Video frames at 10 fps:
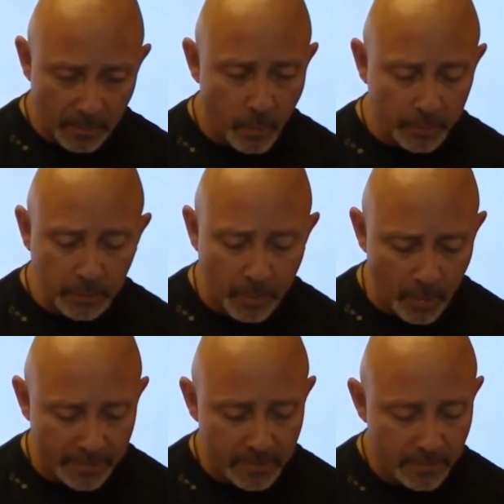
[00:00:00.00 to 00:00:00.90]

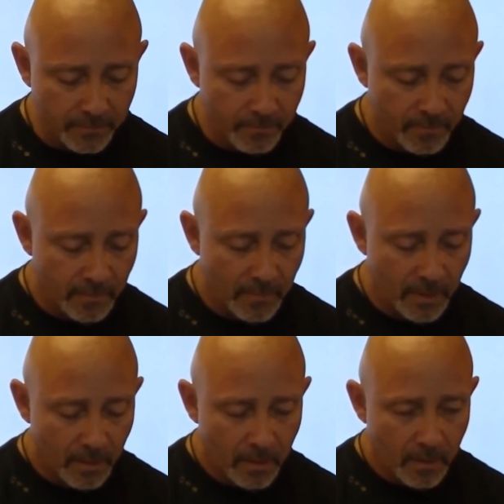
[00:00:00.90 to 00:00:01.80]
point-to-point.
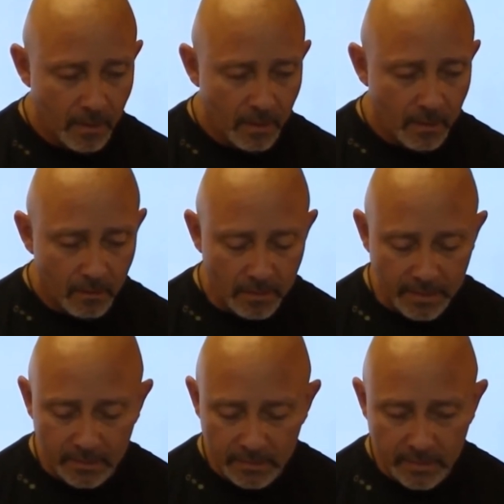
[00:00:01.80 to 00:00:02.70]

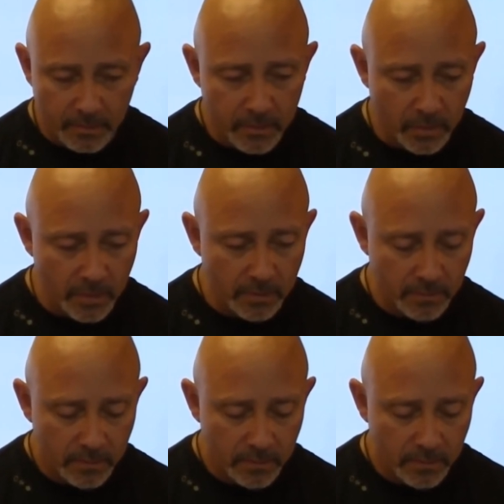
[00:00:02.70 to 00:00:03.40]
Right? Let's hit return.